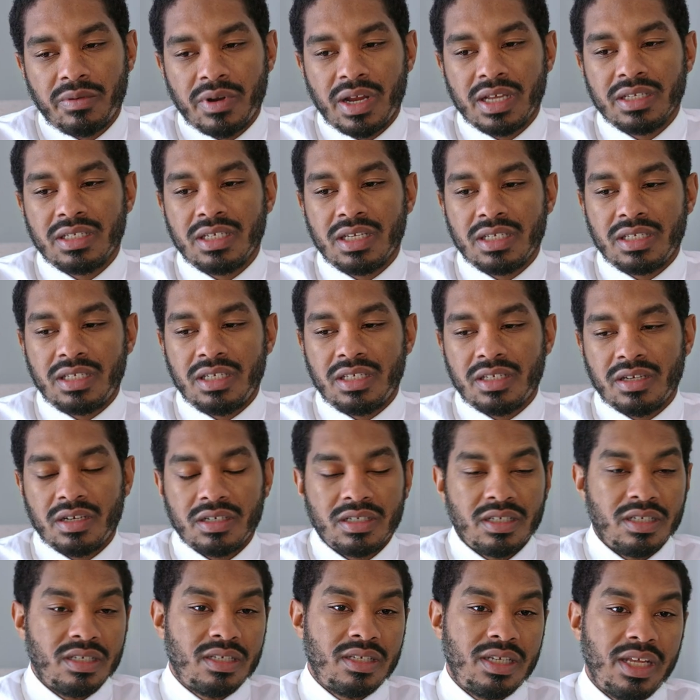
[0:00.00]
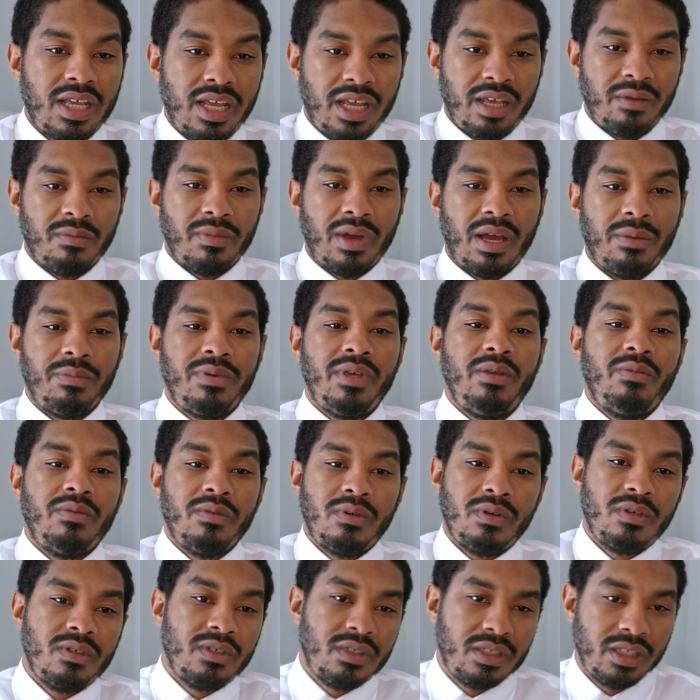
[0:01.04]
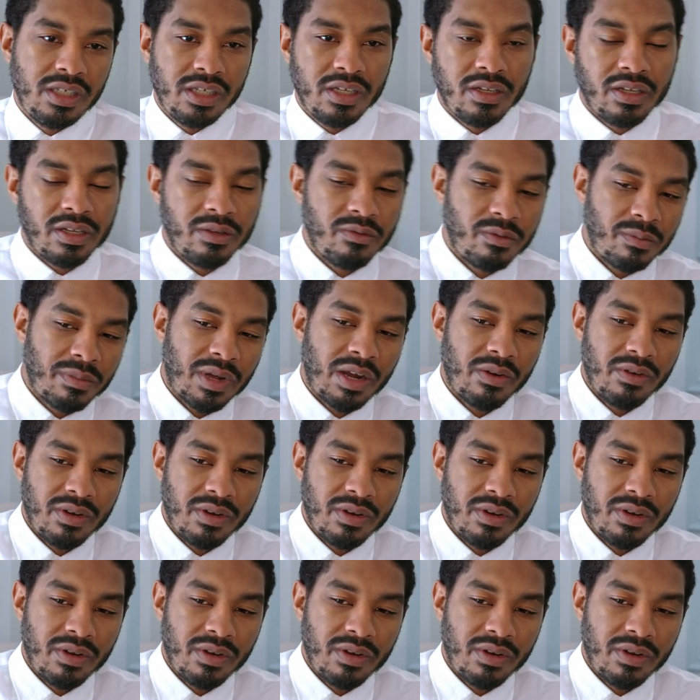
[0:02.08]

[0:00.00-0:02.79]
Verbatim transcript: processes are sustained by people, you know, and by